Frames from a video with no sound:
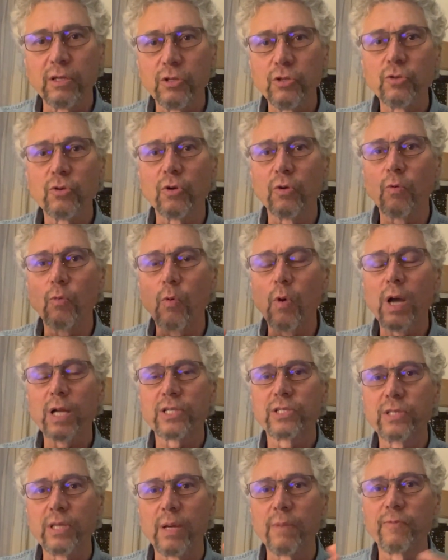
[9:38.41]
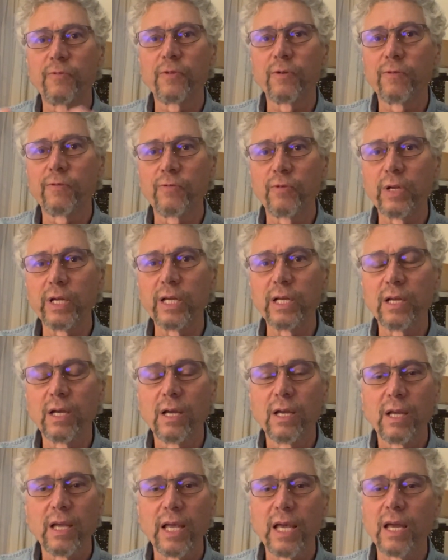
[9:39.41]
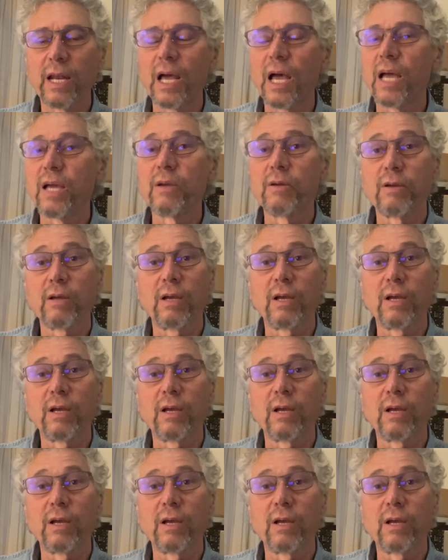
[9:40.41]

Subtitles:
You can watch them for free, and I